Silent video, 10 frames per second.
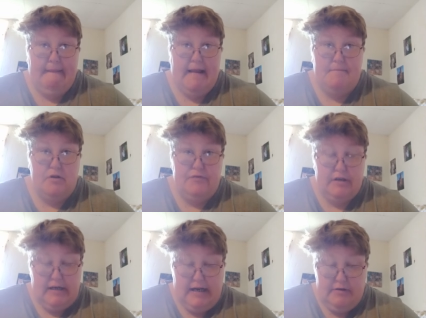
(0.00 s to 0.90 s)
I moved
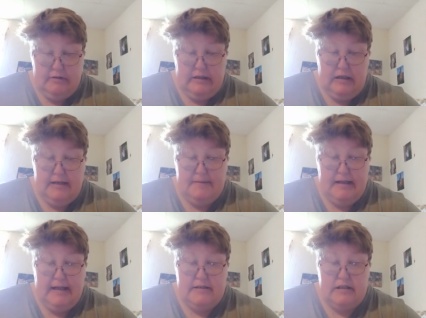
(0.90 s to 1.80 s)
around a lot in my
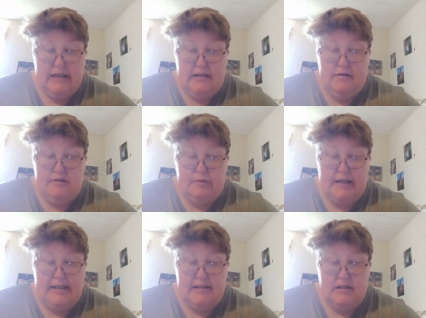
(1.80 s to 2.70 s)
late
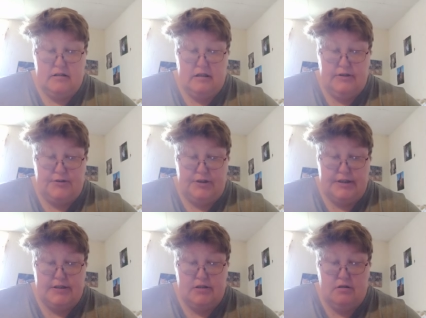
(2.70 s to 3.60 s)
twenties and
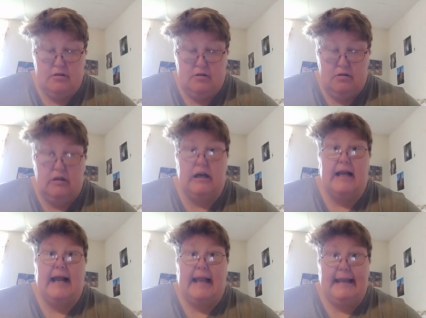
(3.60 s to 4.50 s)
thirties,
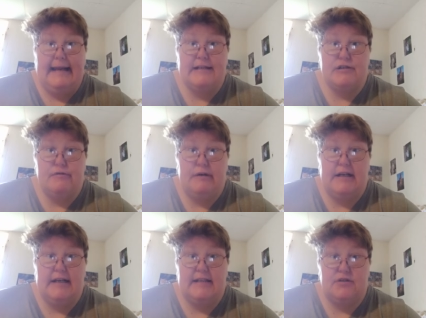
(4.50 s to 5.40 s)
late
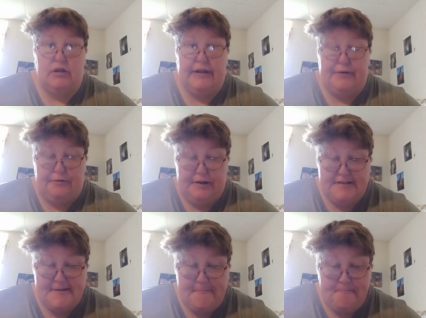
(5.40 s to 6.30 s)
twenties, early
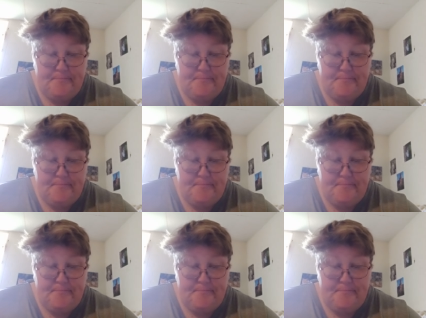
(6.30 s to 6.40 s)
thirties.